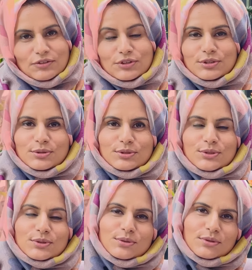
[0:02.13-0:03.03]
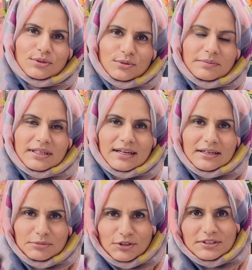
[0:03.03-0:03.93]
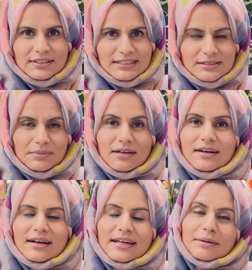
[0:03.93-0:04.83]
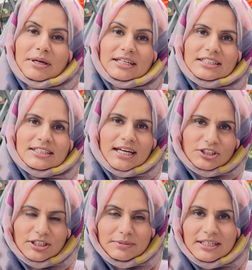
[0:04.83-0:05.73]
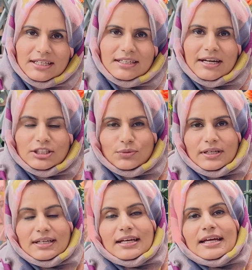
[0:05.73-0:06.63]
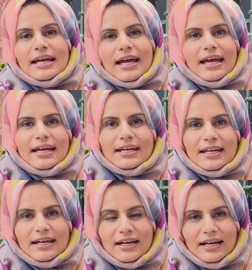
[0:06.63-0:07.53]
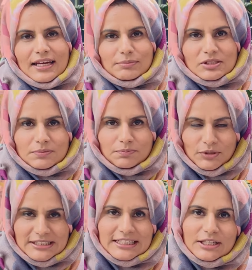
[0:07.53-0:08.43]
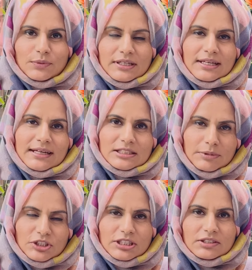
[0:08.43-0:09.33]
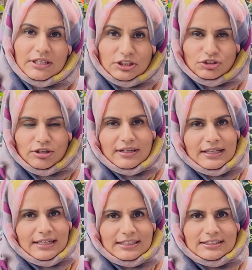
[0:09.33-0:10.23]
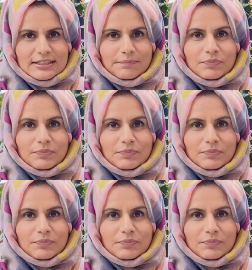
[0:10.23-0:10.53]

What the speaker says: For those who don't know me, I am Dr. Asma. I am an international medical graduate and I am presently working as specialty registrar in London.